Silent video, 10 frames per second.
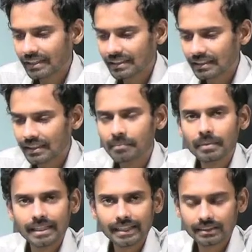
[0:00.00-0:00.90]
that number
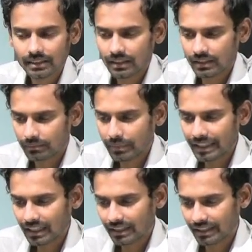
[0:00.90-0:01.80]
x by
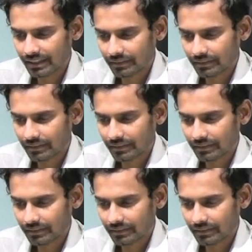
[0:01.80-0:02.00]
100,